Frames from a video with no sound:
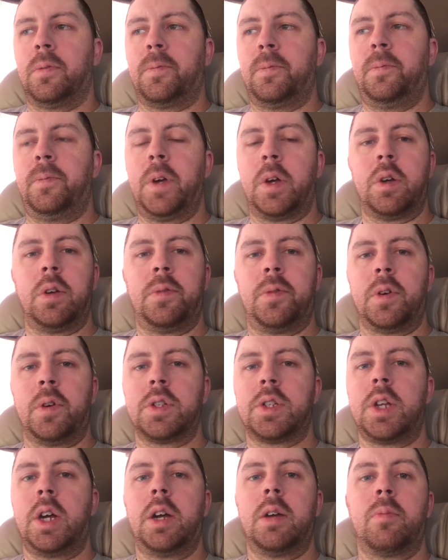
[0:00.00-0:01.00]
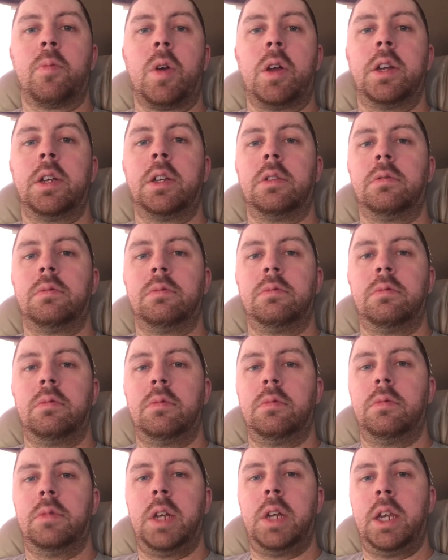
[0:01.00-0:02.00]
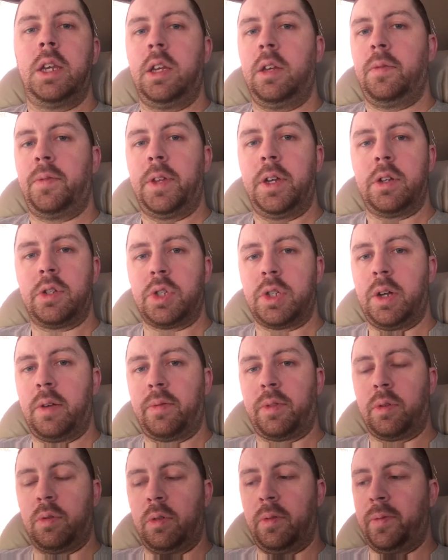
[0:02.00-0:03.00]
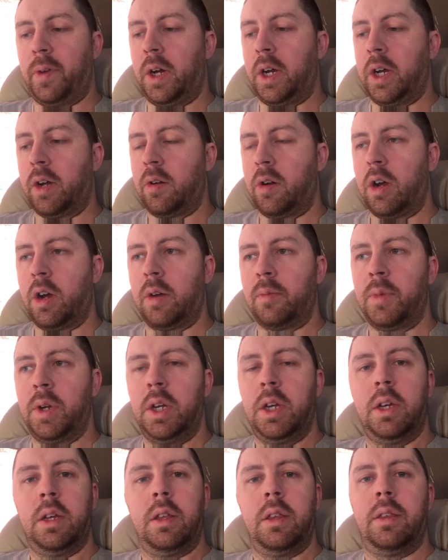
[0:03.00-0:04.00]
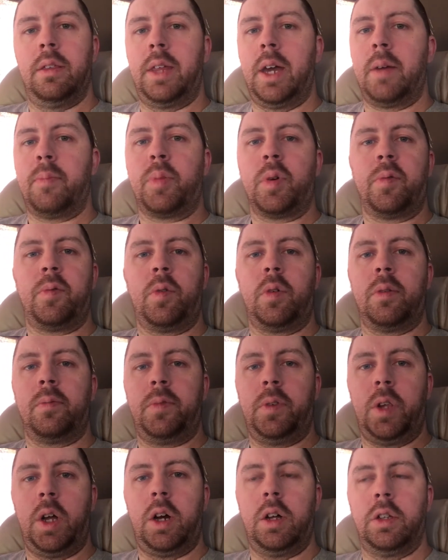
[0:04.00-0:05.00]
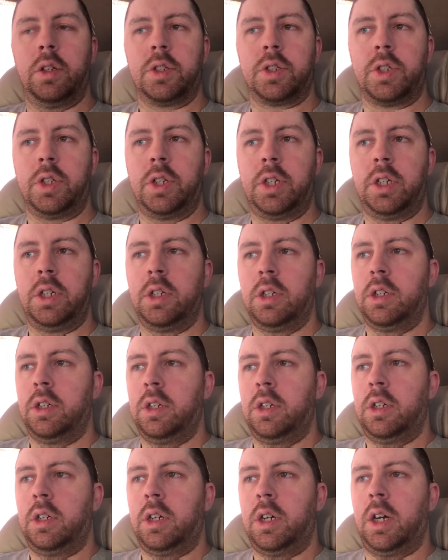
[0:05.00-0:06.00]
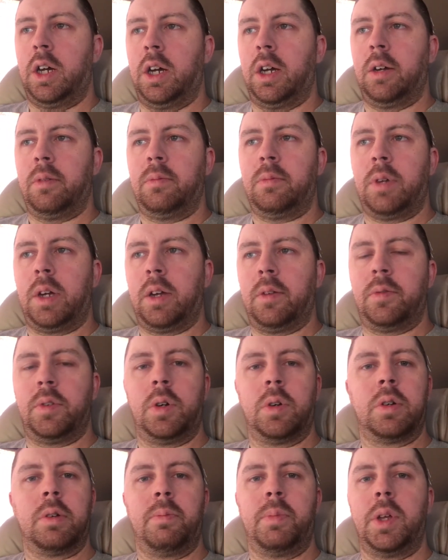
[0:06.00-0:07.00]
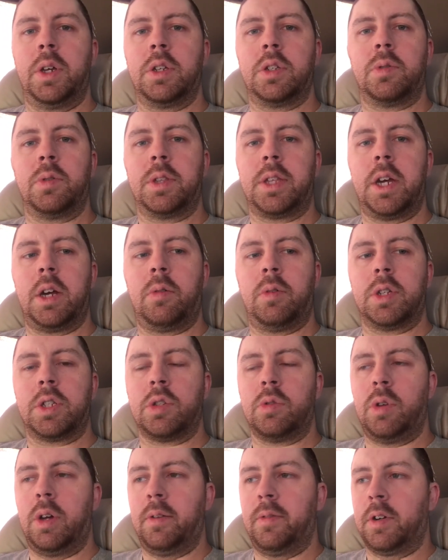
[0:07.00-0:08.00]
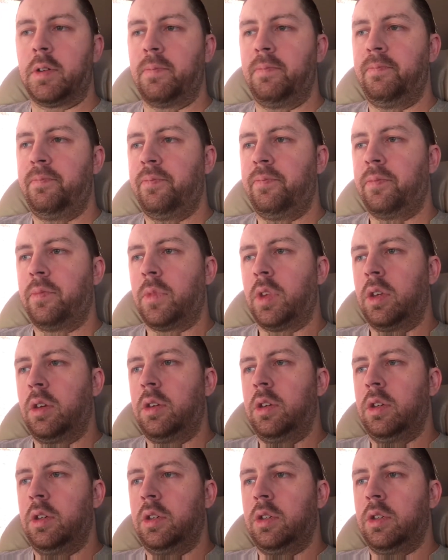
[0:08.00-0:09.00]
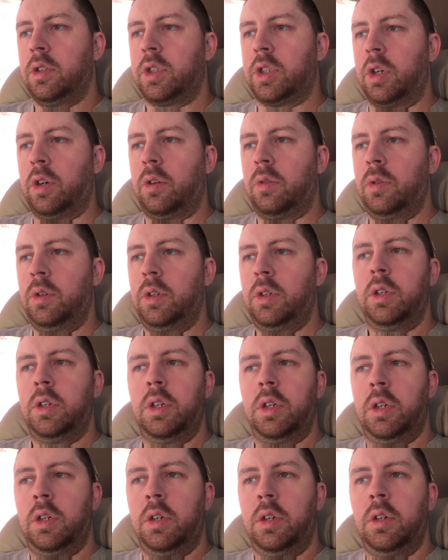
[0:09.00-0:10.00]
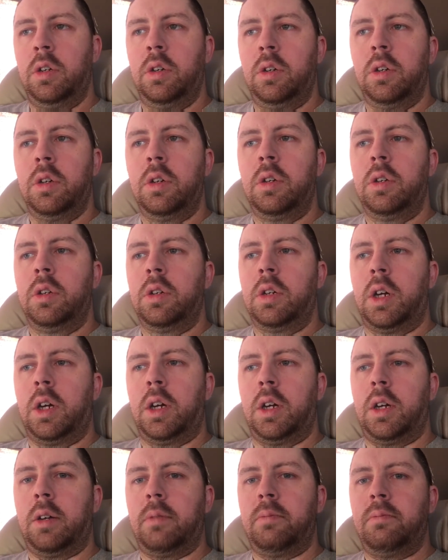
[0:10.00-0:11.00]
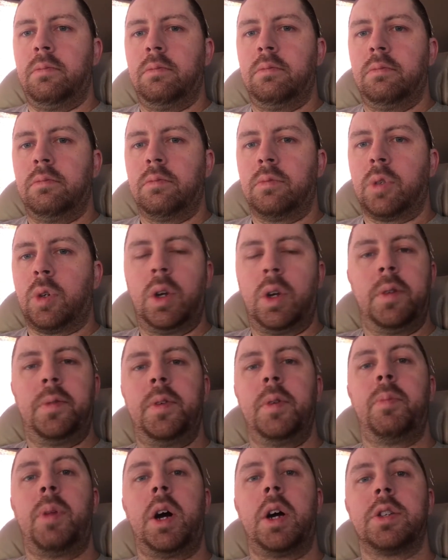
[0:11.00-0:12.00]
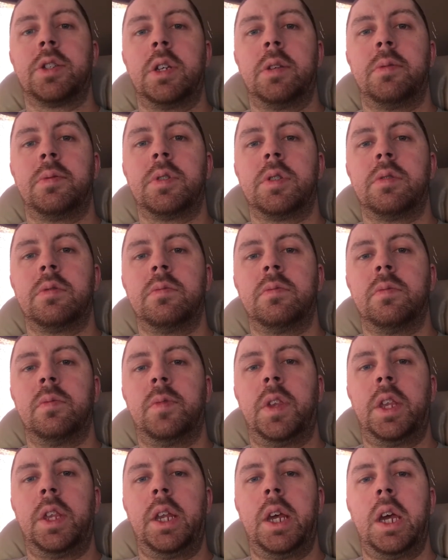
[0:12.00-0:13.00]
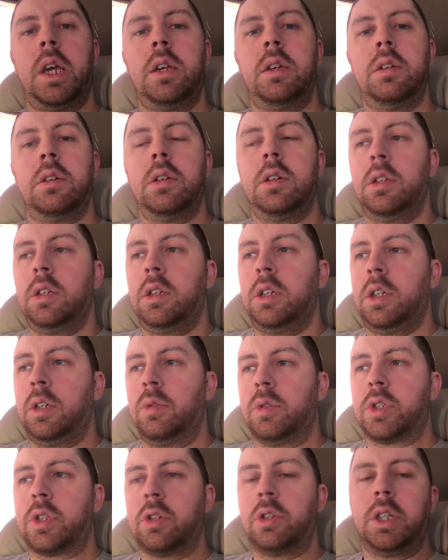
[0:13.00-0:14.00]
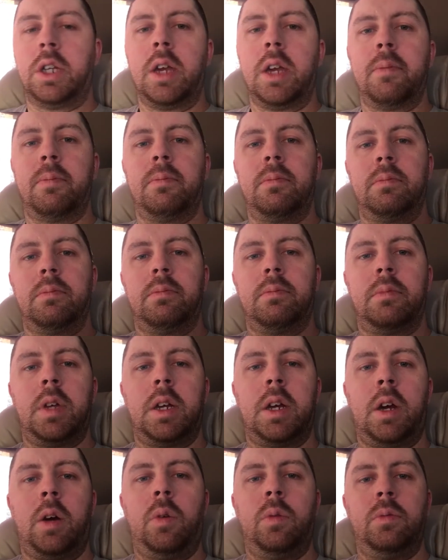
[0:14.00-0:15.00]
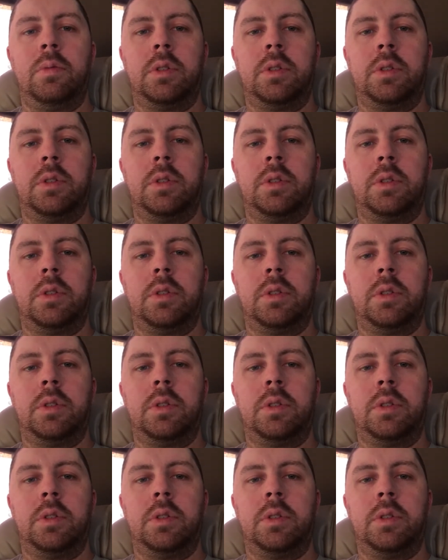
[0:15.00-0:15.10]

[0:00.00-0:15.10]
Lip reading: very first time running any of their stuff through a firearm. That performed flawlessly. I have no complaints with that whatsoever. So, quite a few positives for the day. It was good to get out,